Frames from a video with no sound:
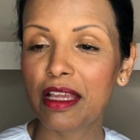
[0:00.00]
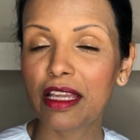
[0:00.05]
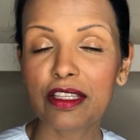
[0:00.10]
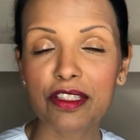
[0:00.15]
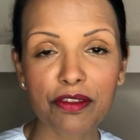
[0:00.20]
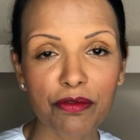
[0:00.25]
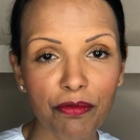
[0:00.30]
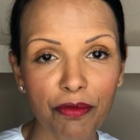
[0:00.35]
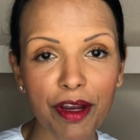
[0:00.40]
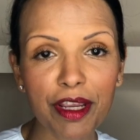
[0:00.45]

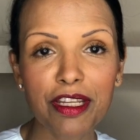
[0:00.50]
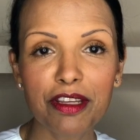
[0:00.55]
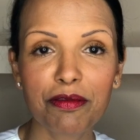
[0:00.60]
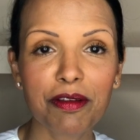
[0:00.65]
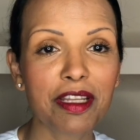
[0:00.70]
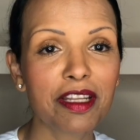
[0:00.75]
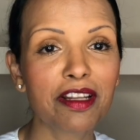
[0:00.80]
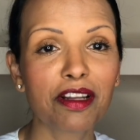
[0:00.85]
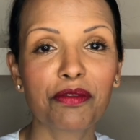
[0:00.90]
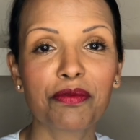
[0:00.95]
It's really,
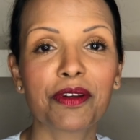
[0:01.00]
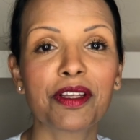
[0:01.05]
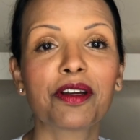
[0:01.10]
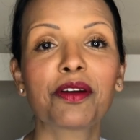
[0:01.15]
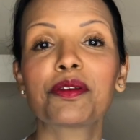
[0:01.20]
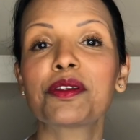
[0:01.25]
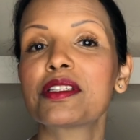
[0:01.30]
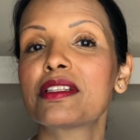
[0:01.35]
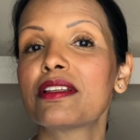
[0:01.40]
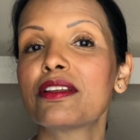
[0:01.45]
really lovely.
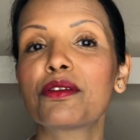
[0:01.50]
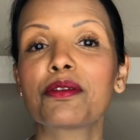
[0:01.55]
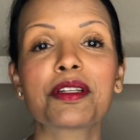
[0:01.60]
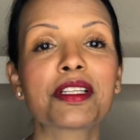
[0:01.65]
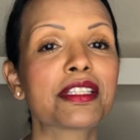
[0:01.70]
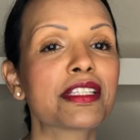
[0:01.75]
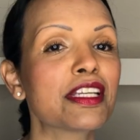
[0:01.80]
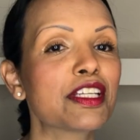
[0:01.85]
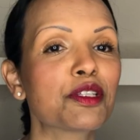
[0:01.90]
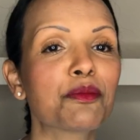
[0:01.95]
Honestly, you've got
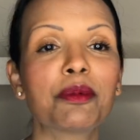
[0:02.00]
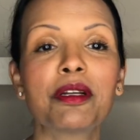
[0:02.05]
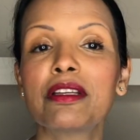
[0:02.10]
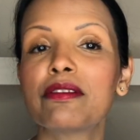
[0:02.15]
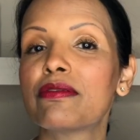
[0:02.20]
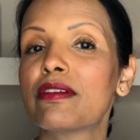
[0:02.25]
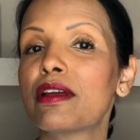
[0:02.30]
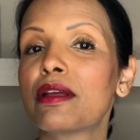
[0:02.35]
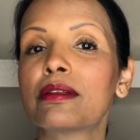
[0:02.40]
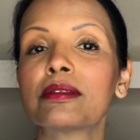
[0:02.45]
to see it to
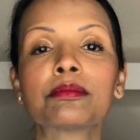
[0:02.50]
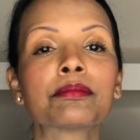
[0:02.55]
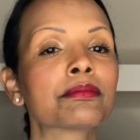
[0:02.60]
believe it.